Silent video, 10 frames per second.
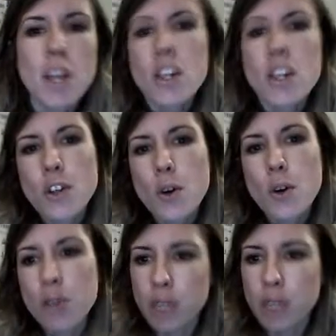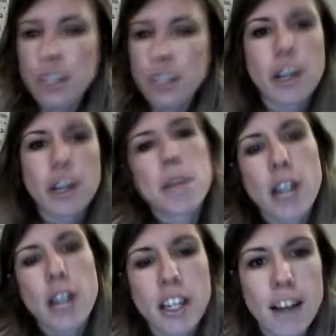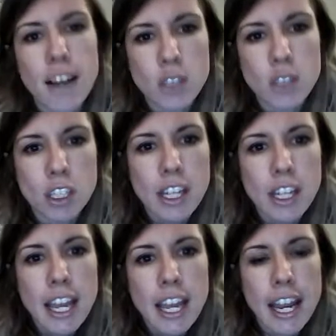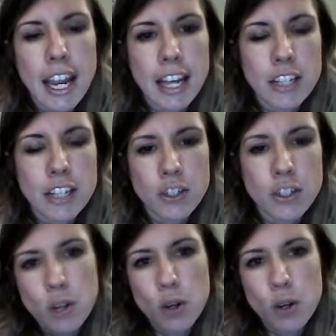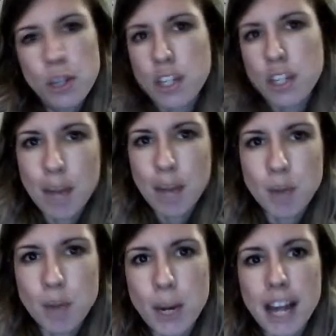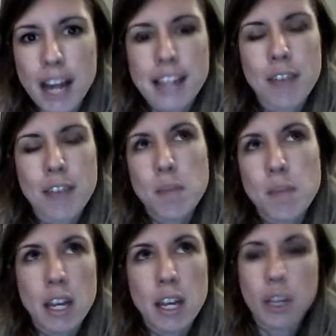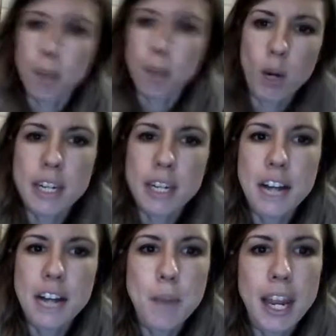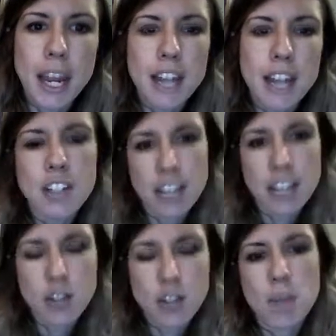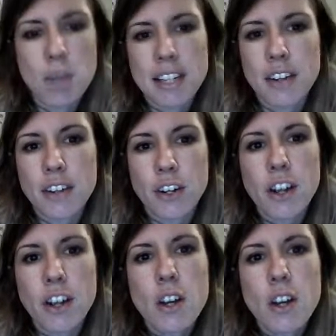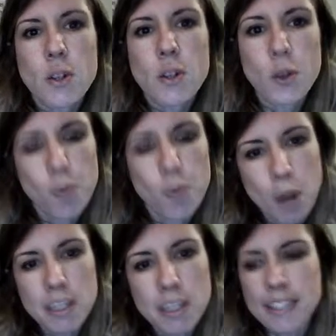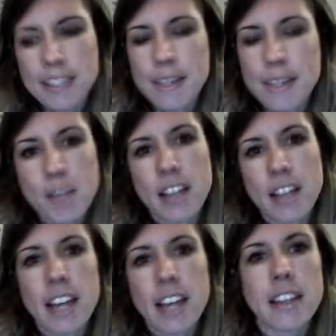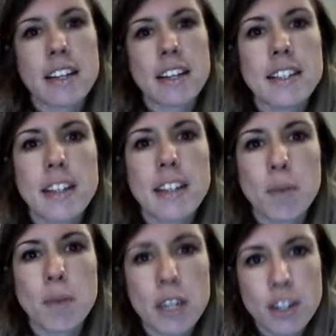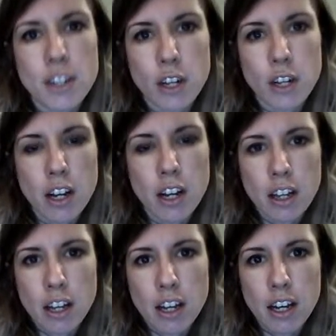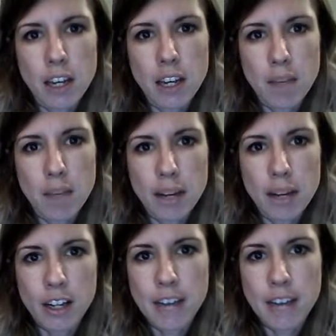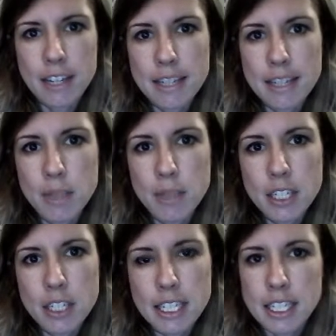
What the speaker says: So you've written a great American novel and you know that the chapter breaks have to be like partway down the page and that they should be centered. So you've probably done something like this. And I'm going to turn on paragraphing symbols.